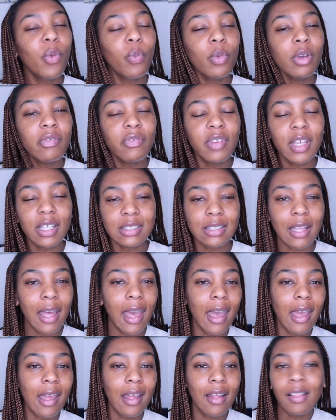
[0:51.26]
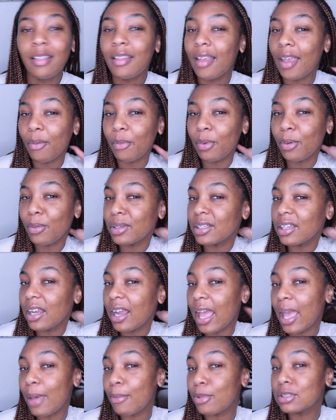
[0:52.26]
we fixed that and we were
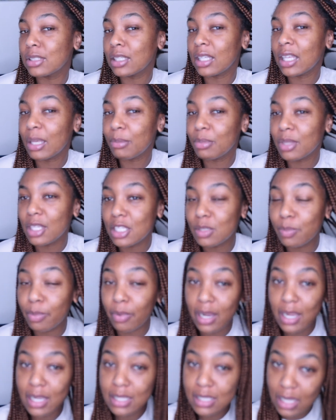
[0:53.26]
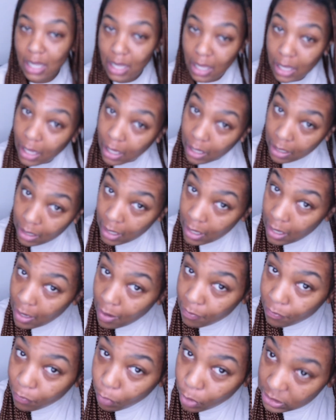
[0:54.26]
able to keep these braids in
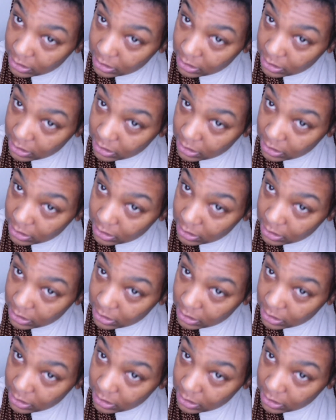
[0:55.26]
for